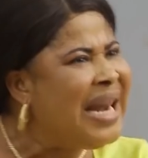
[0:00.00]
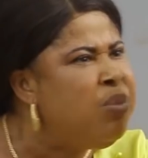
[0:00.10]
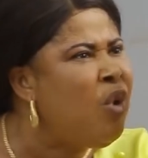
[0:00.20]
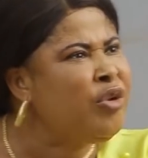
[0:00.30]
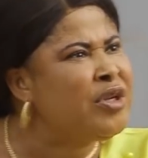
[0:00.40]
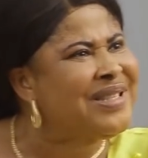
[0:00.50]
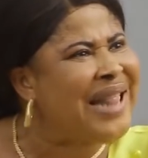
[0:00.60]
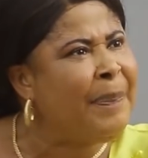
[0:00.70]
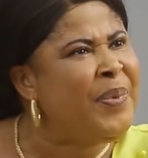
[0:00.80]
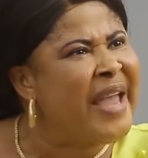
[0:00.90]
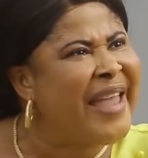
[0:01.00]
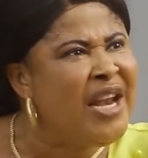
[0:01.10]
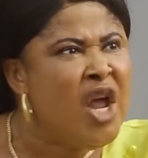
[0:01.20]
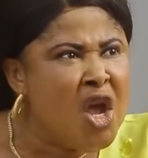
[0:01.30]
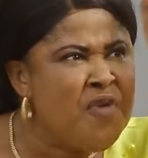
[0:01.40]
And I'm going to slap you
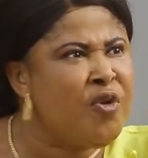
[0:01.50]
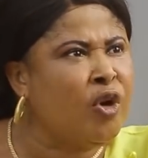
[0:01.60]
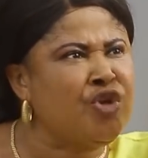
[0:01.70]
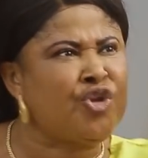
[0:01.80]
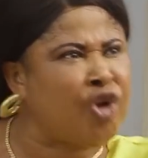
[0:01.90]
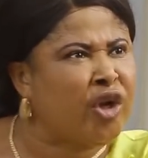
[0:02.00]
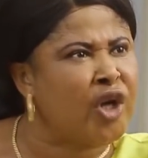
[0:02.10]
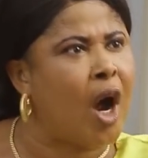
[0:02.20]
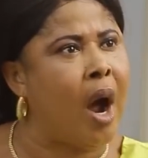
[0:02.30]
again if you don't shut